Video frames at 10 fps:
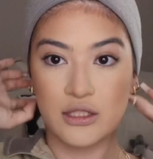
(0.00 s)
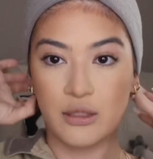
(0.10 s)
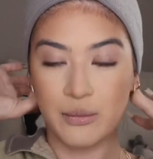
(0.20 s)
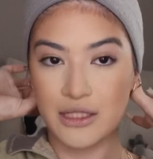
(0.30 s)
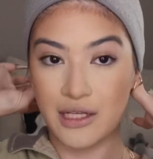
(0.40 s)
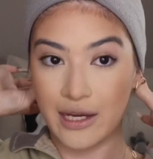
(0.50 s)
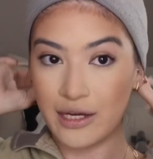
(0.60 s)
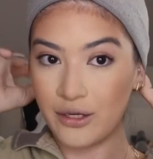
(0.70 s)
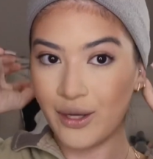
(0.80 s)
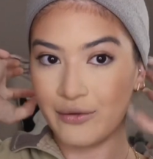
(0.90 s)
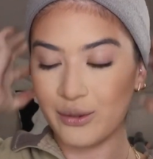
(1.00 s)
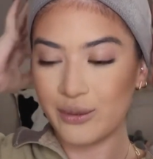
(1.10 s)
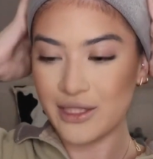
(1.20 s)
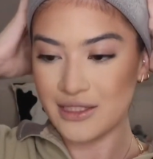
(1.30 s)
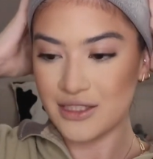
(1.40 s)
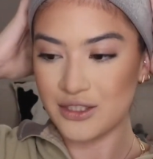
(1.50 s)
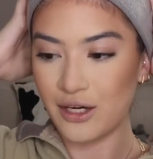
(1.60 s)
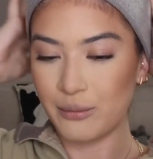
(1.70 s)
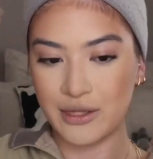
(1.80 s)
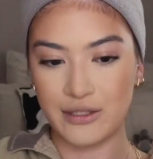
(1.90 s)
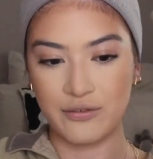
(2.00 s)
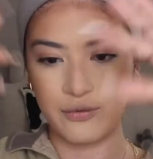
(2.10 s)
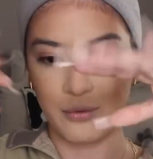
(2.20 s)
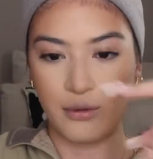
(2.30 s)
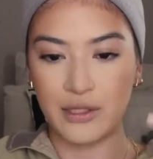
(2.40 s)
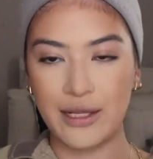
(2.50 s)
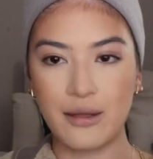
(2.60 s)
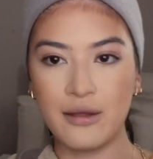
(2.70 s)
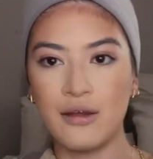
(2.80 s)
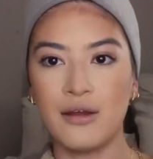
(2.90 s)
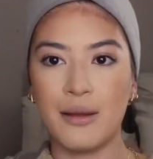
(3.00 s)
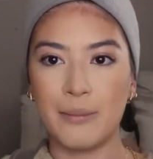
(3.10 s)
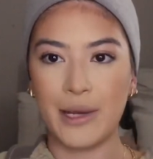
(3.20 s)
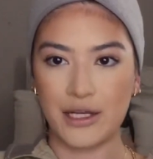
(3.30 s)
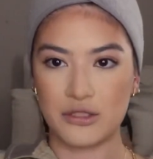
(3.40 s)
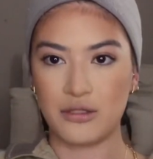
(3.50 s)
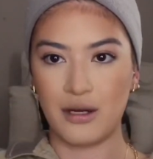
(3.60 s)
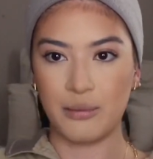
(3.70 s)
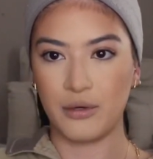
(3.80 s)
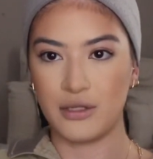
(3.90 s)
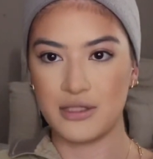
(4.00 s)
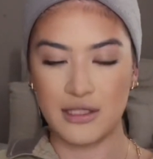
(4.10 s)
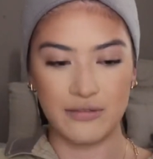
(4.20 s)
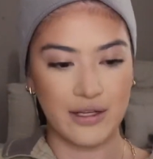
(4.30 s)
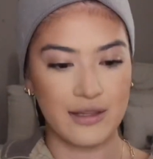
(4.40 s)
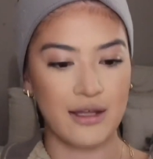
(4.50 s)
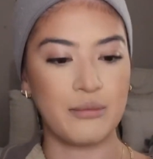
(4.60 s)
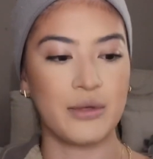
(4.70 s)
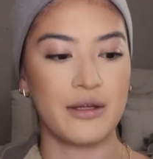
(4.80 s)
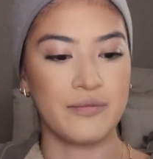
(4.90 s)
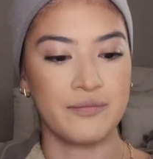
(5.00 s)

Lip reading: so much. Like, I know everyone doesn't start with their full like backdrop or stuff like that, but